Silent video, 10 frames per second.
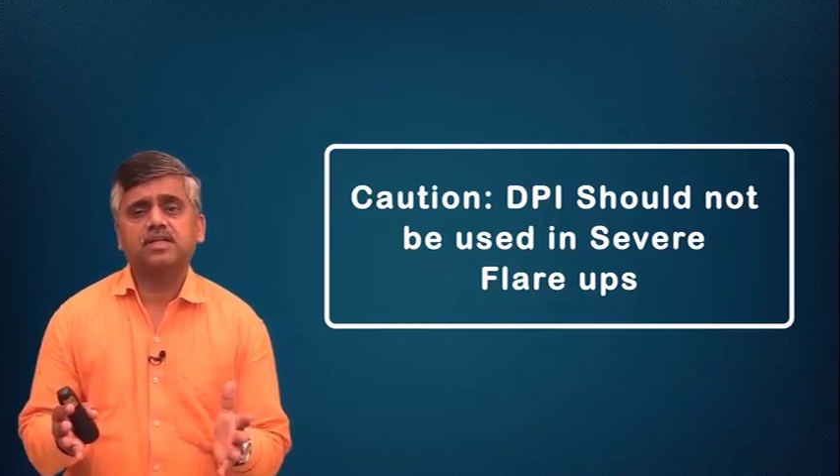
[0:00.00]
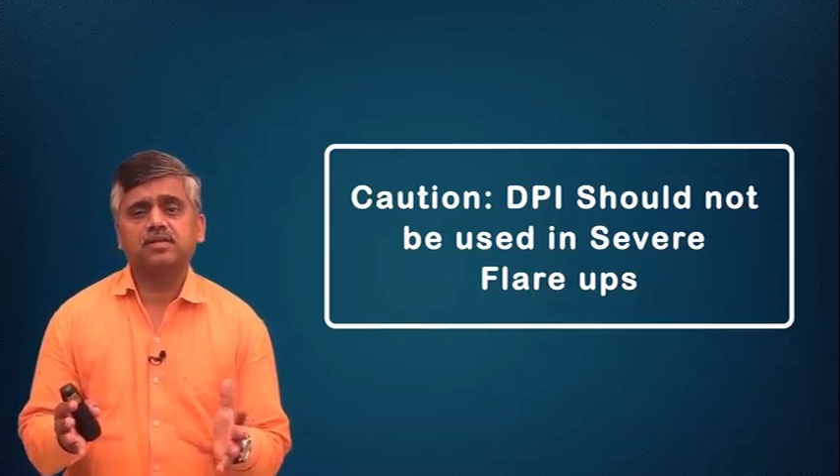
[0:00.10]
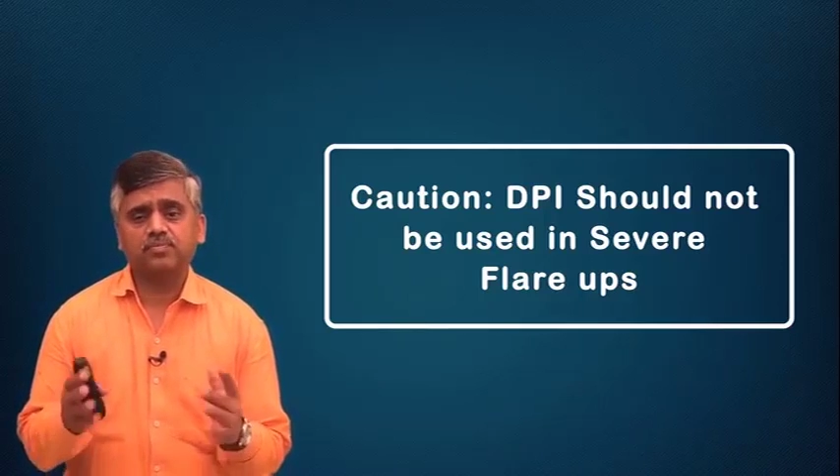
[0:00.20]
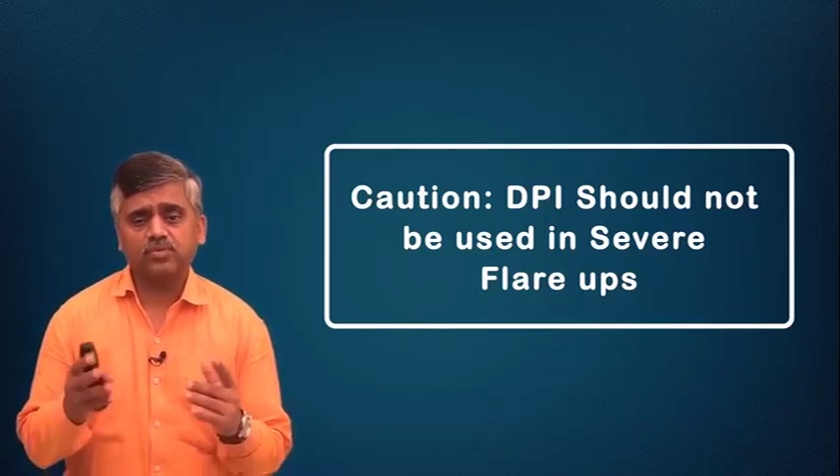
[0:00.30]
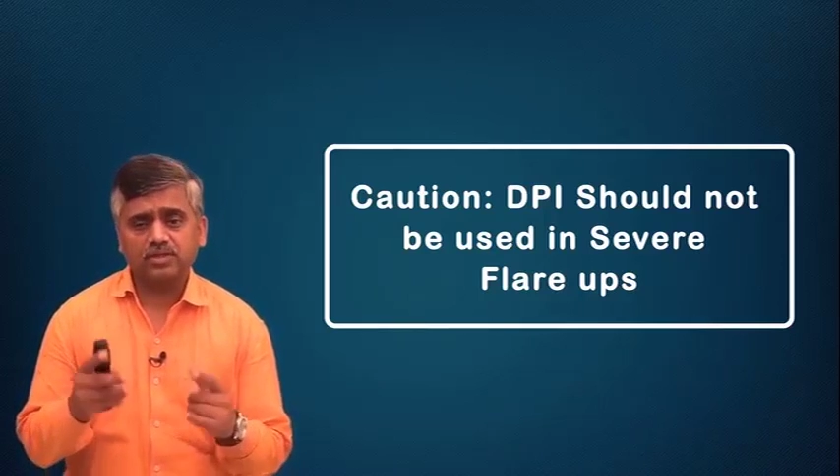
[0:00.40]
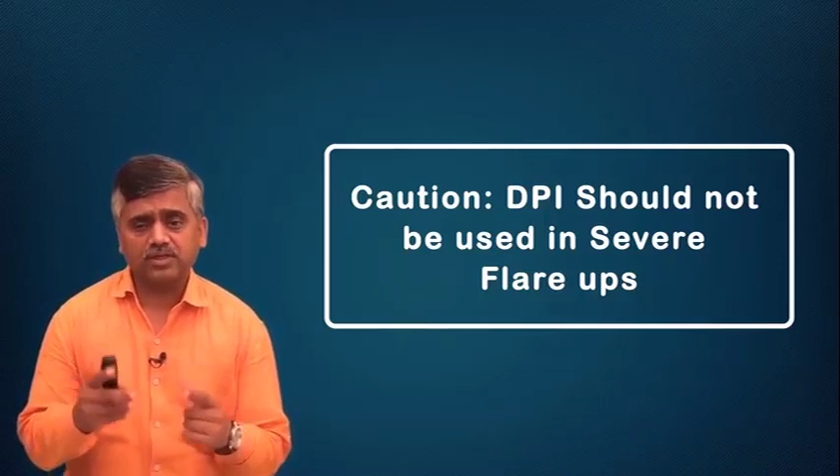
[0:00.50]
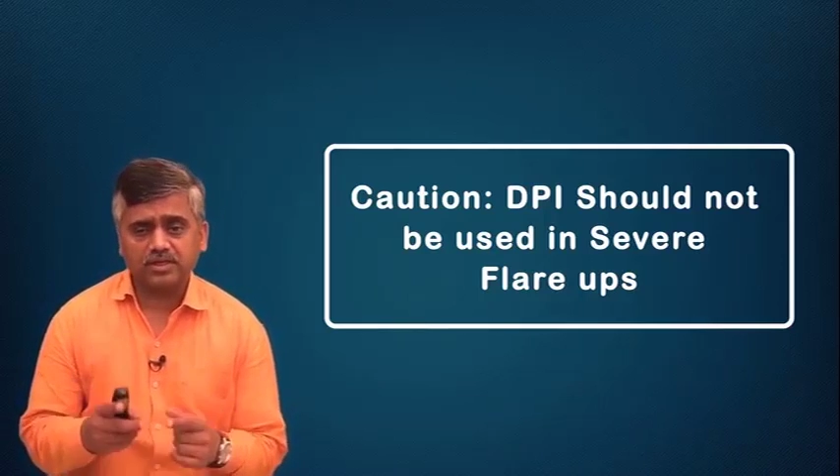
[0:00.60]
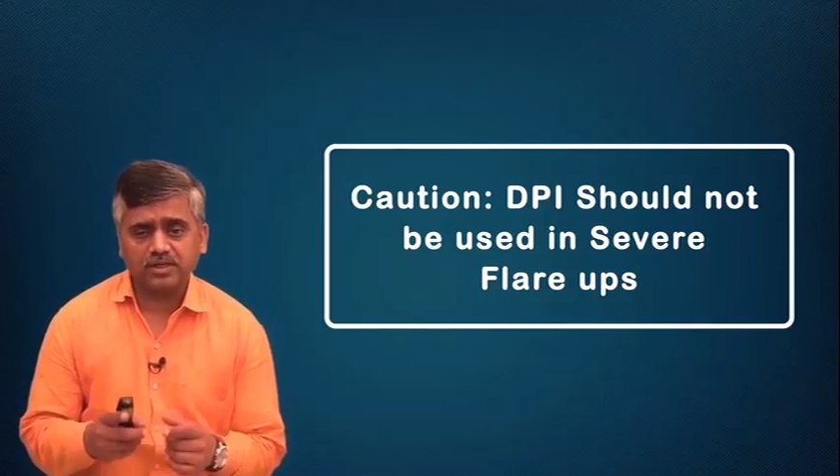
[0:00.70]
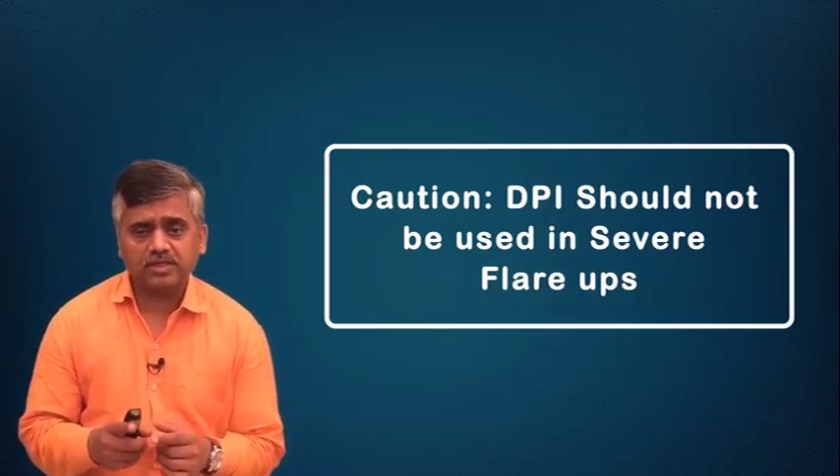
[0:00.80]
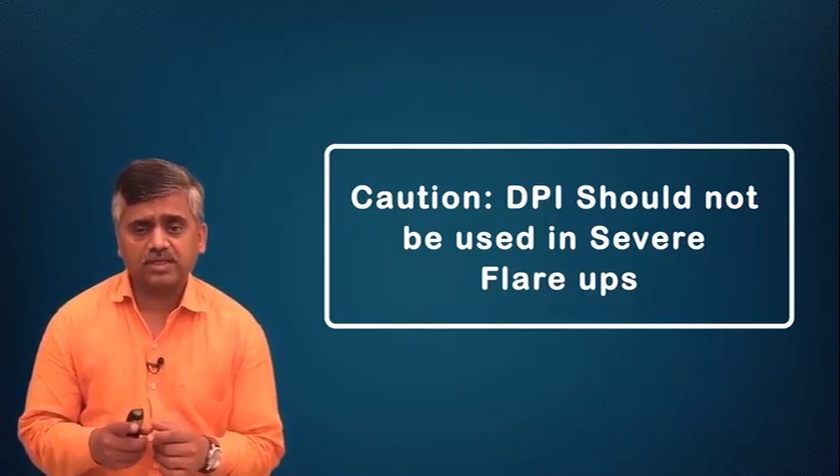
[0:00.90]
They improve
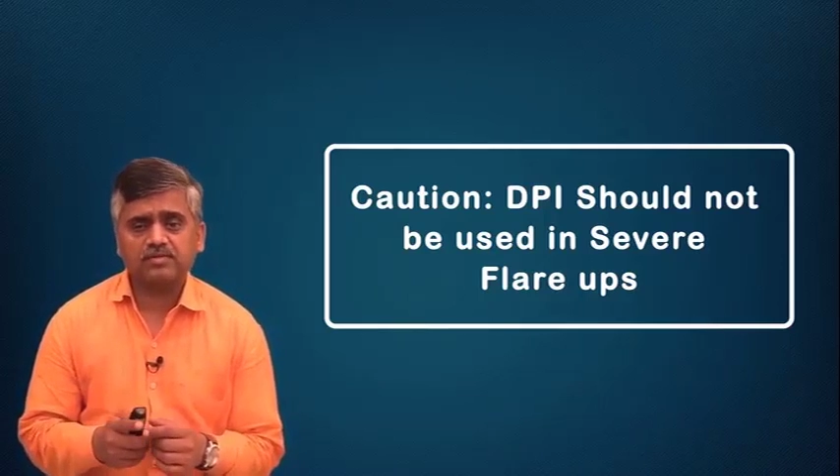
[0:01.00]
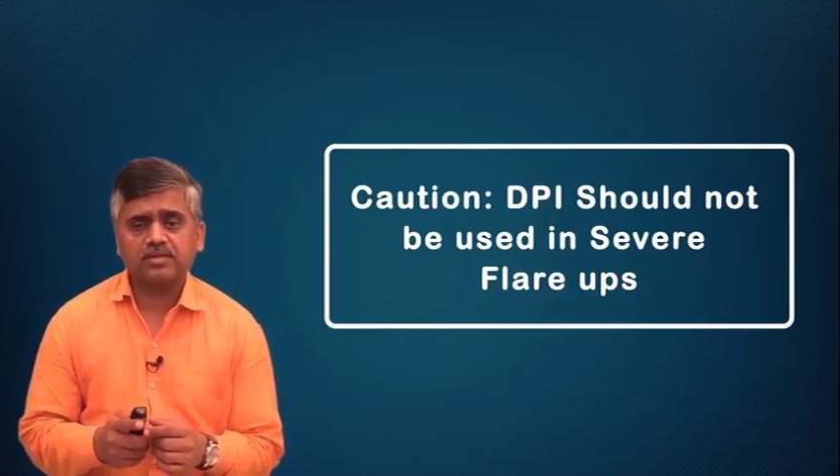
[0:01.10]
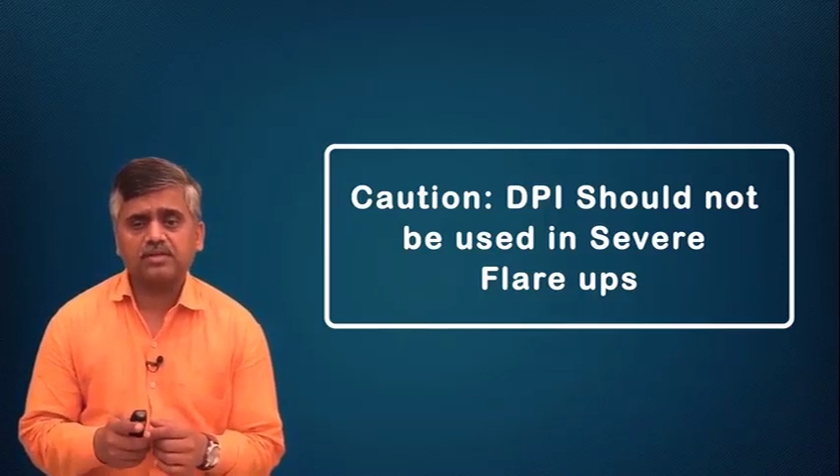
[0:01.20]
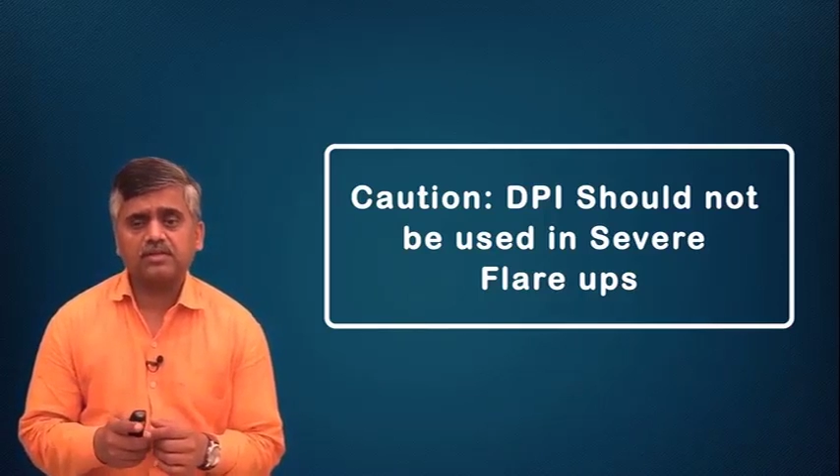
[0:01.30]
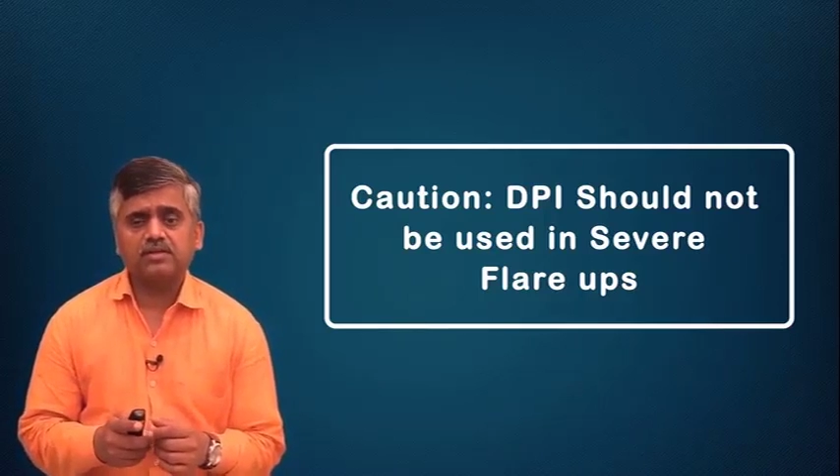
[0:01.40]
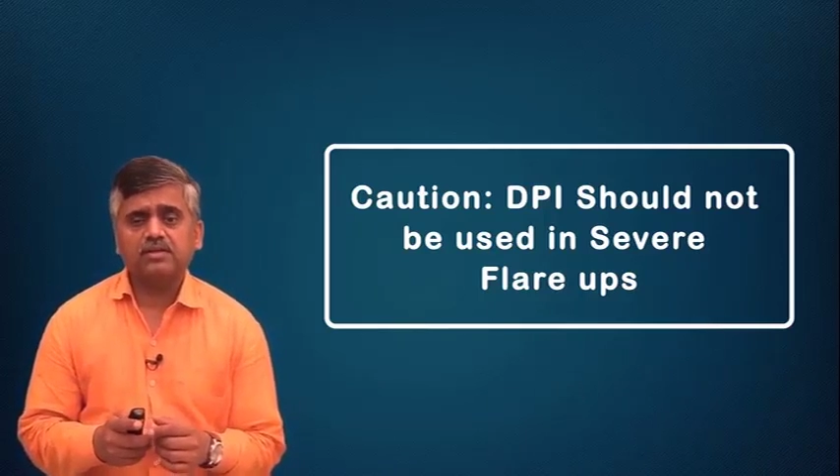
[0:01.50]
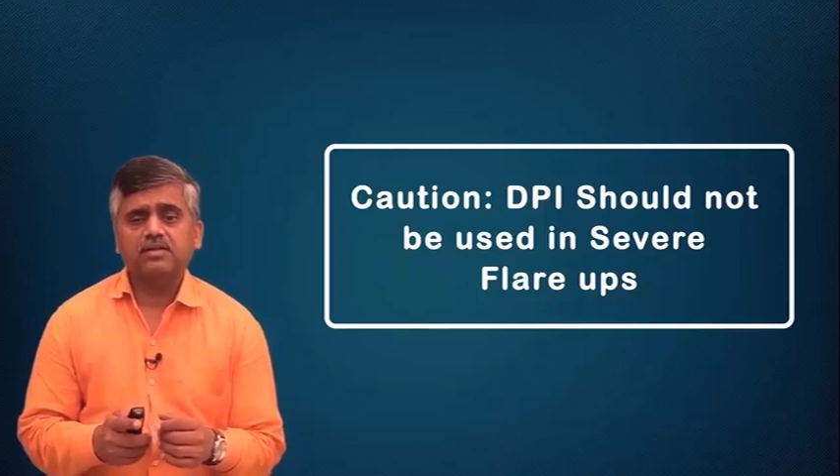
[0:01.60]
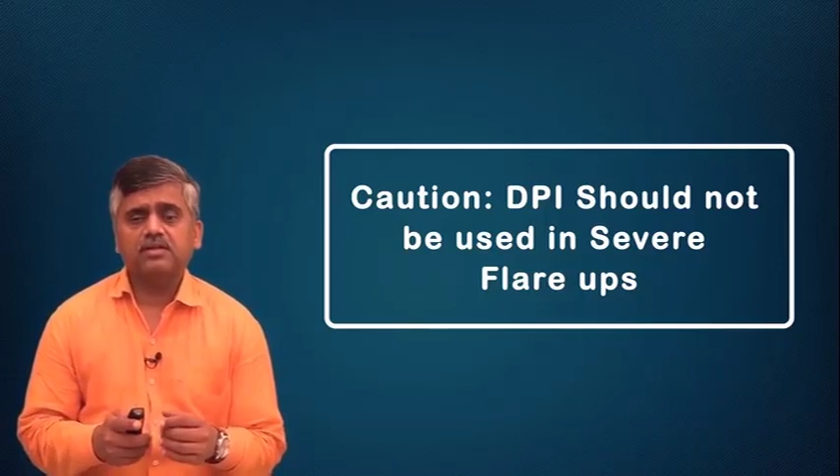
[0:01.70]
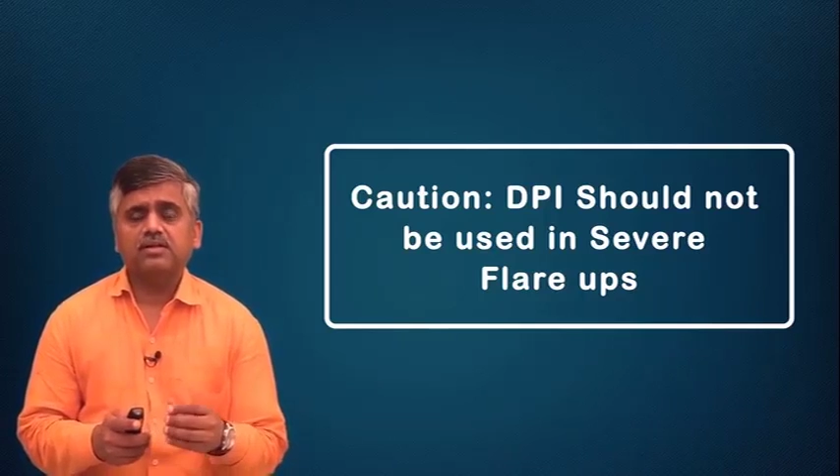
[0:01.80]
the drug delivery.